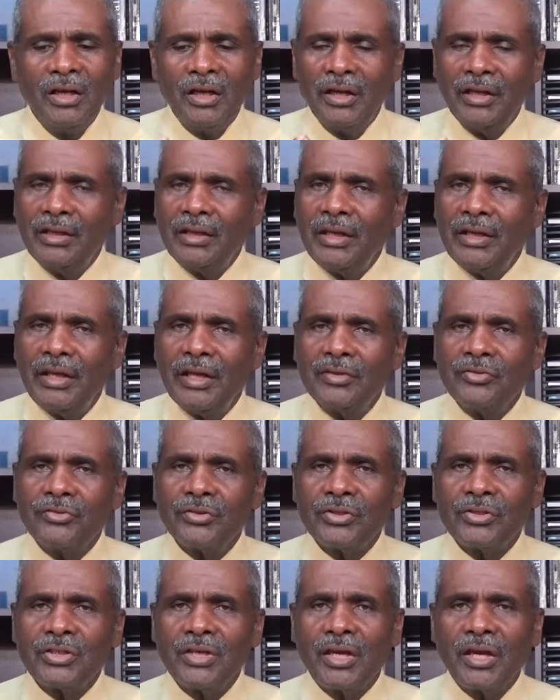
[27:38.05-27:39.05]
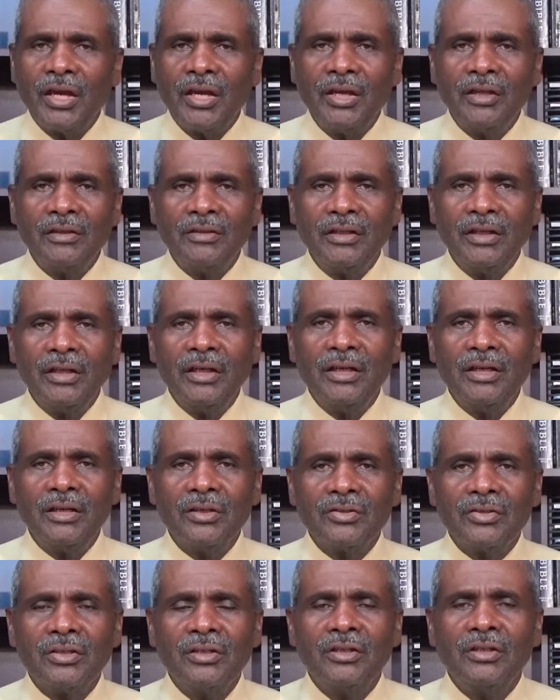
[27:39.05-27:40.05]
And that address again
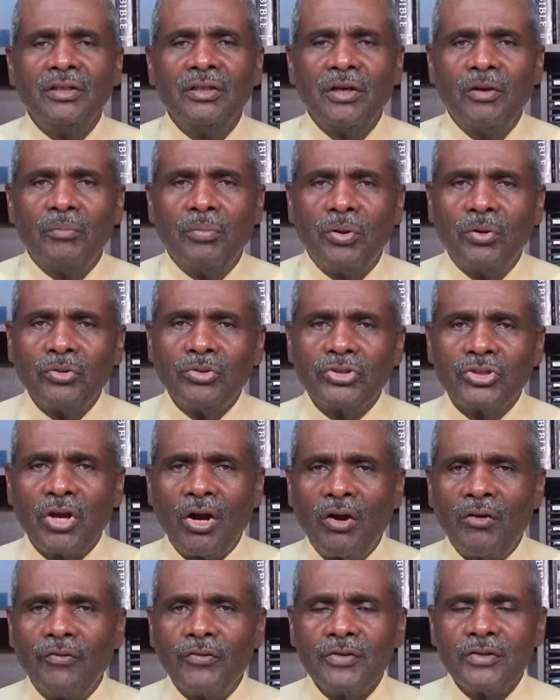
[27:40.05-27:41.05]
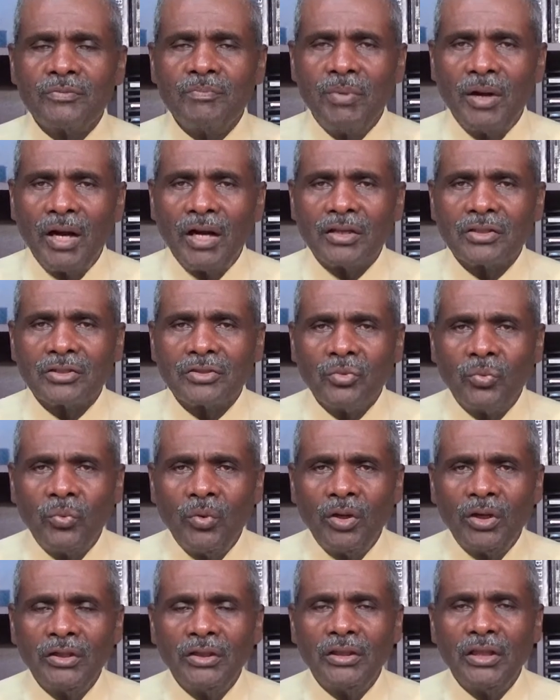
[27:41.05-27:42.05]
is Post Office Box
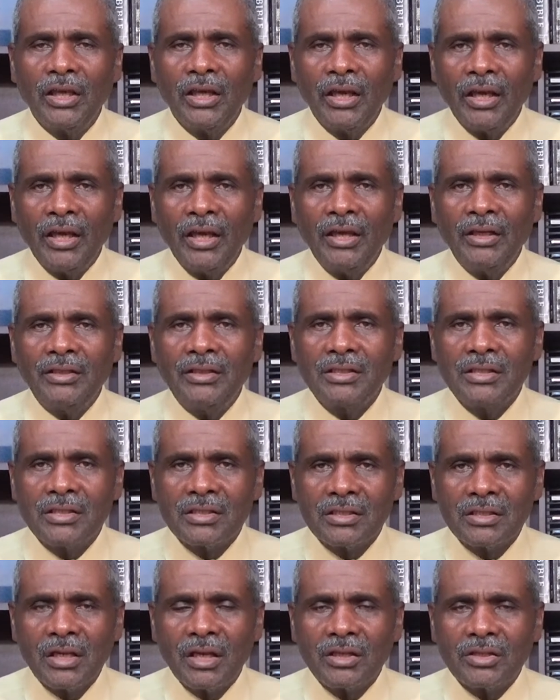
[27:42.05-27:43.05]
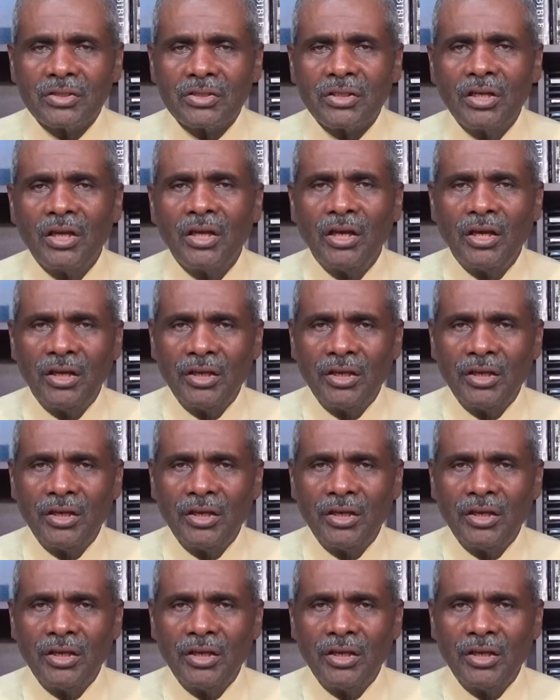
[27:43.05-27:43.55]
186,